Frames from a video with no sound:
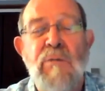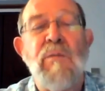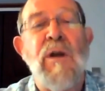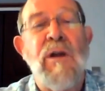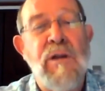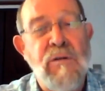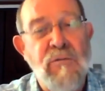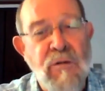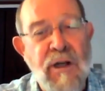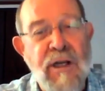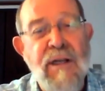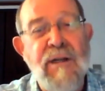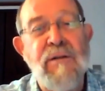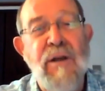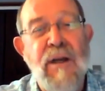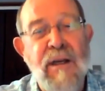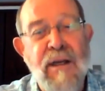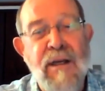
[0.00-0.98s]
but is really
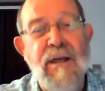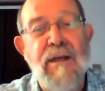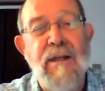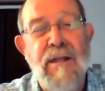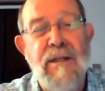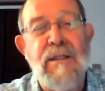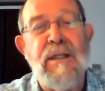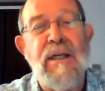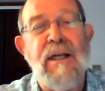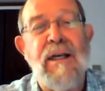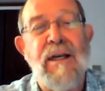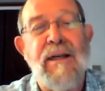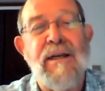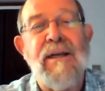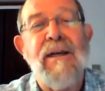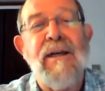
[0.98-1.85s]
thinking holistically